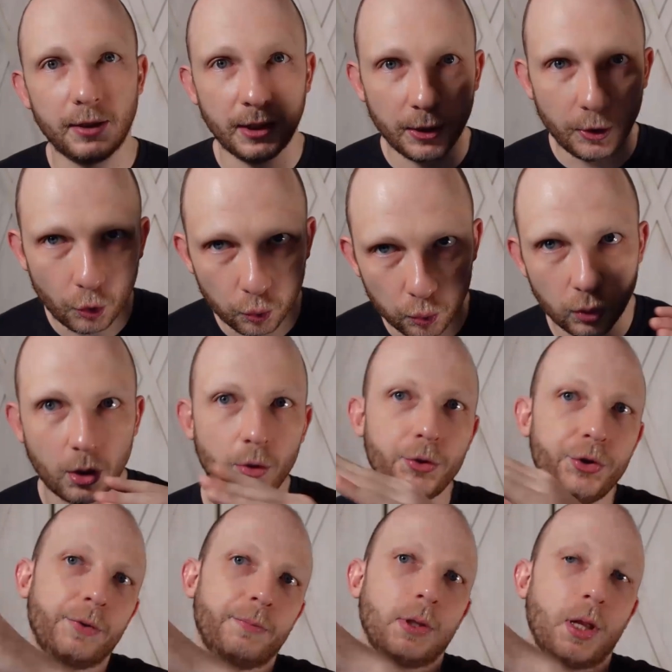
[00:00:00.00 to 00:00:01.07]
grow
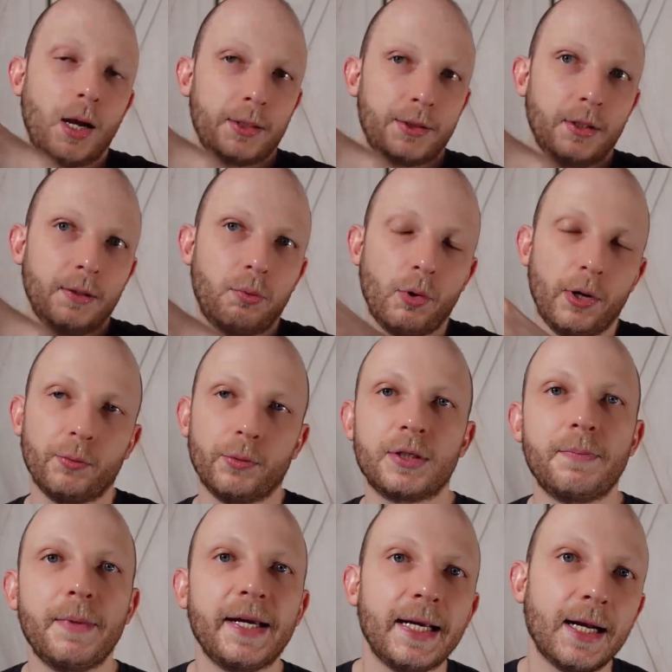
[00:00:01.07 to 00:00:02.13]
your blog to the point where
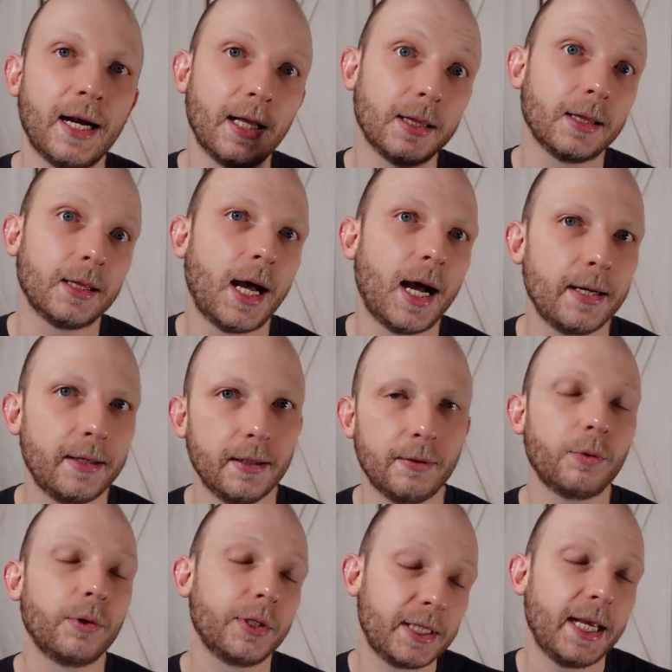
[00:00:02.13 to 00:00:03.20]
it's making a lot,
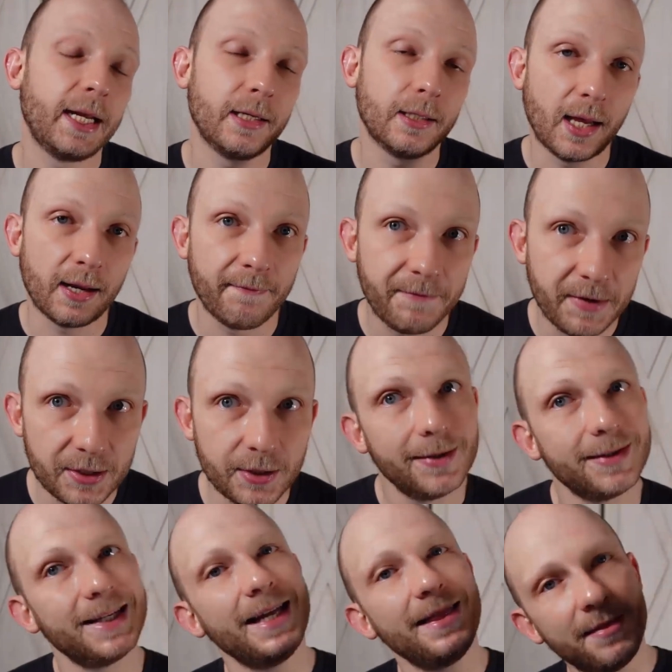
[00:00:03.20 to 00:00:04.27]
where it's getting a lot of
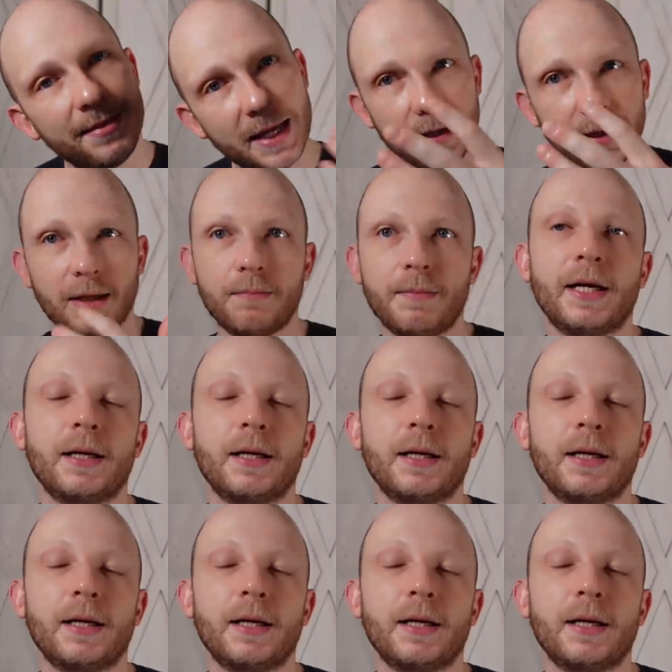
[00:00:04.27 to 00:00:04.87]
visitors, and then it can make a